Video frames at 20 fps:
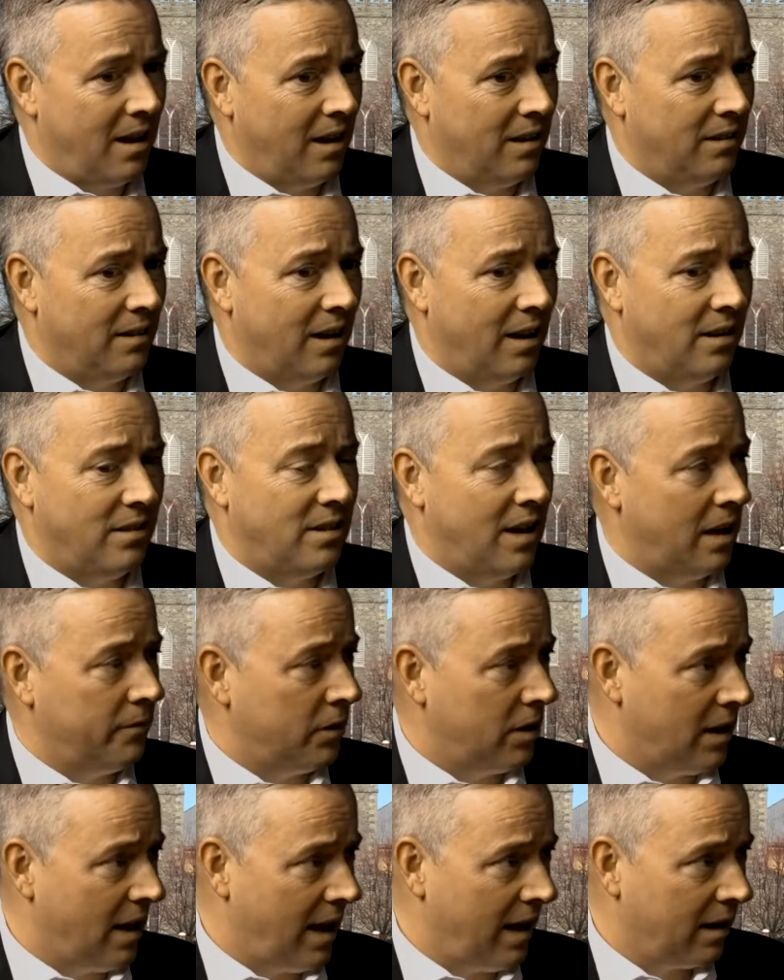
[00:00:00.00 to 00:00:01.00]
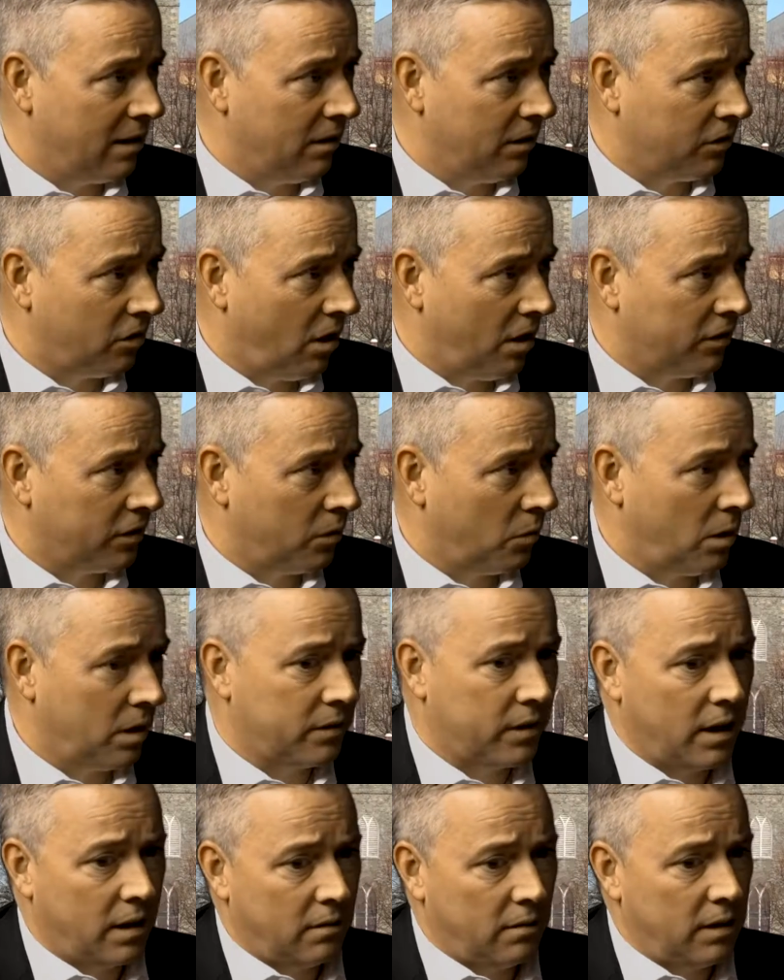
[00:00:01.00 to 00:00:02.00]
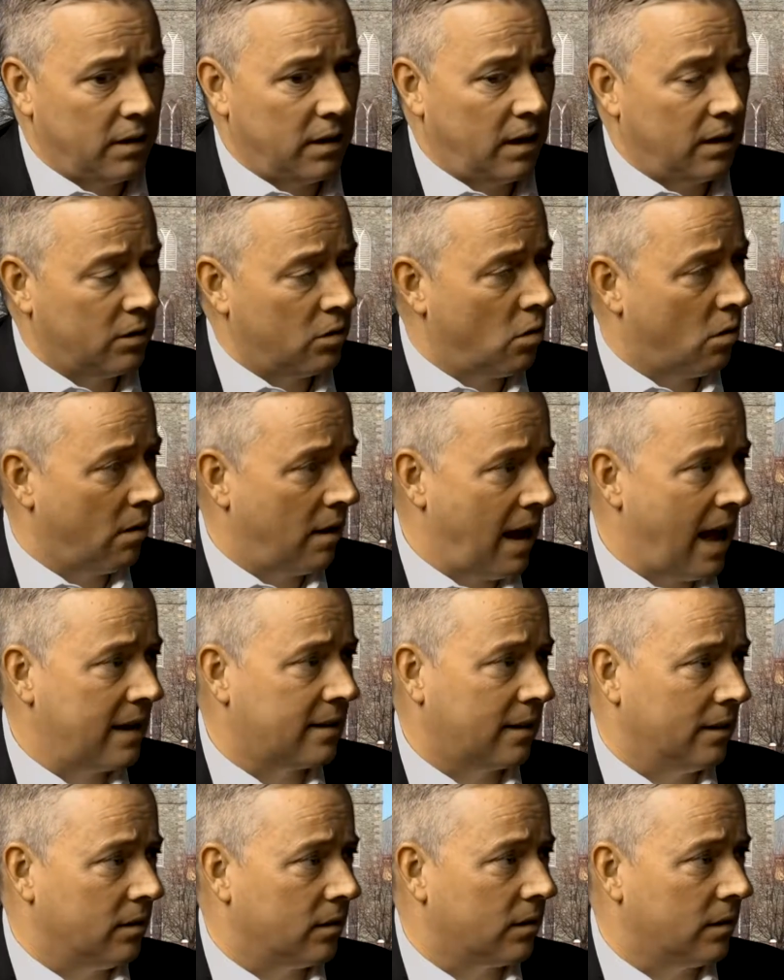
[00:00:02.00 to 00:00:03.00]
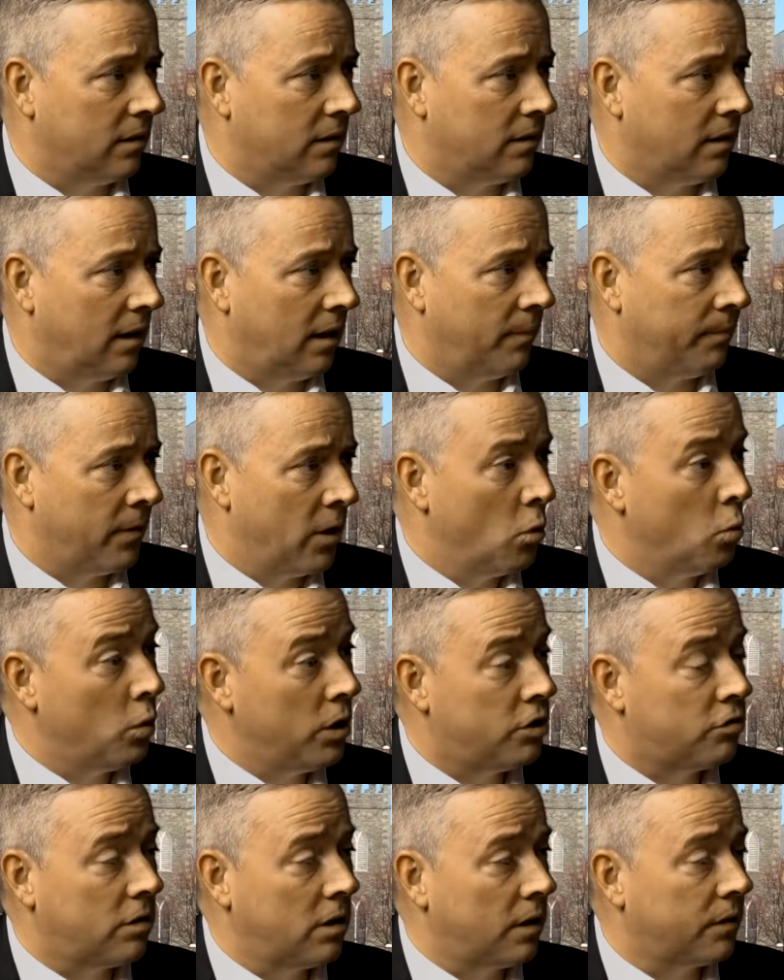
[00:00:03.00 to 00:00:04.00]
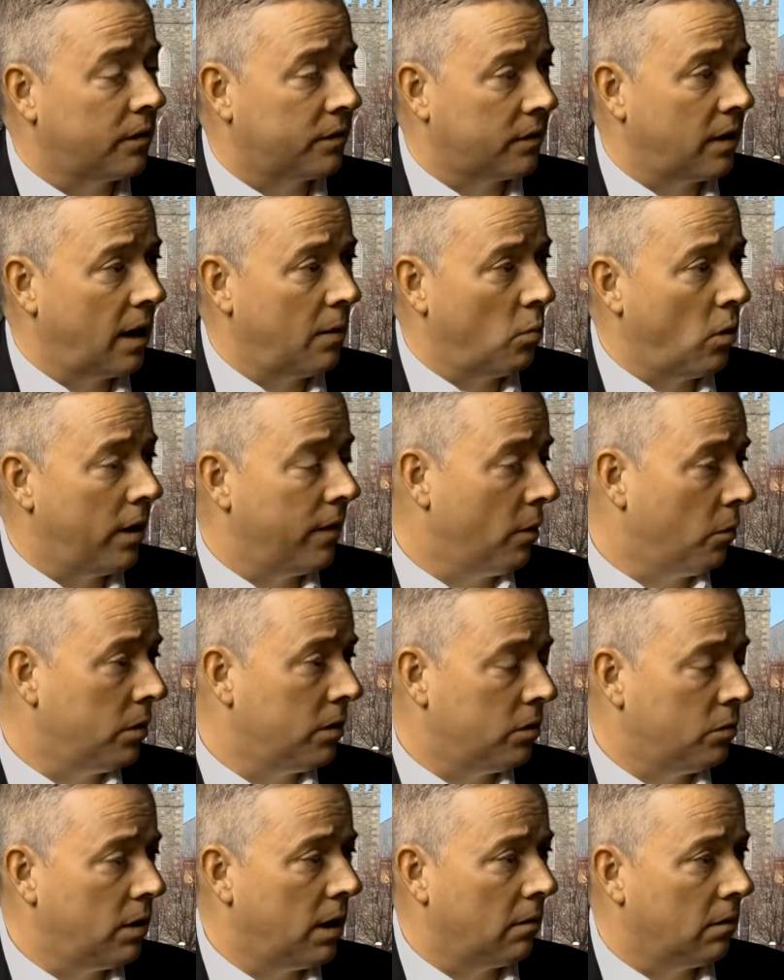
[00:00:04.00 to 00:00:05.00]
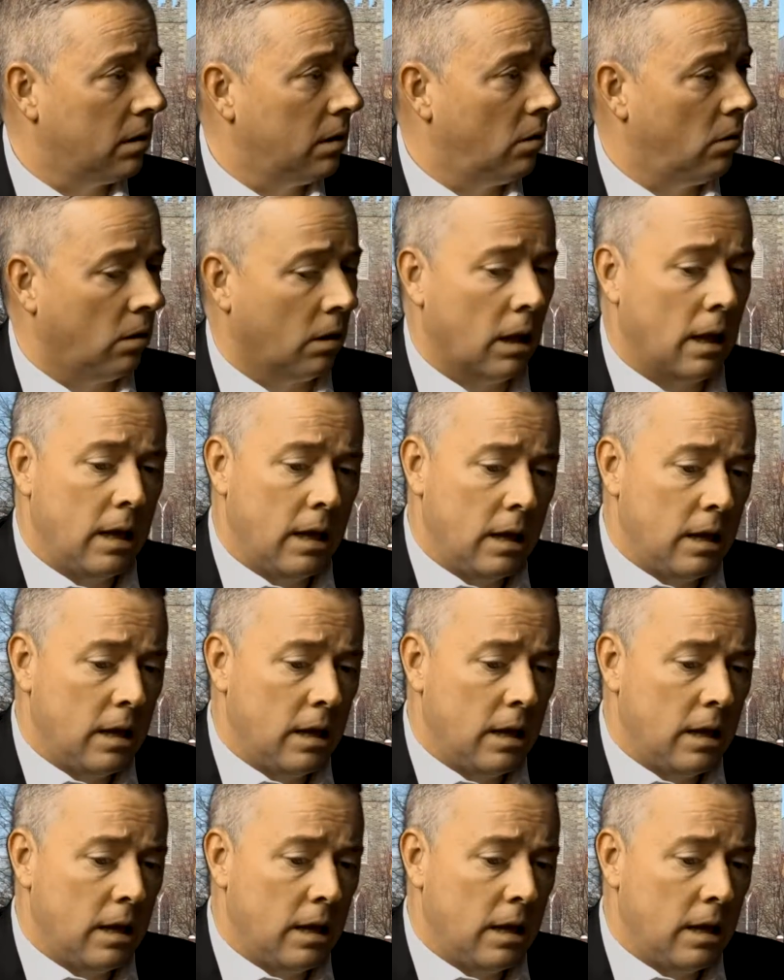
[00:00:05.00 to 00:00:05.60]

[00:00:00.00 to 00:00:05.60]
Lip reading: And David Nangle is also out there, and Corey Atkins. And we treat it the same way that we do here in Lowell.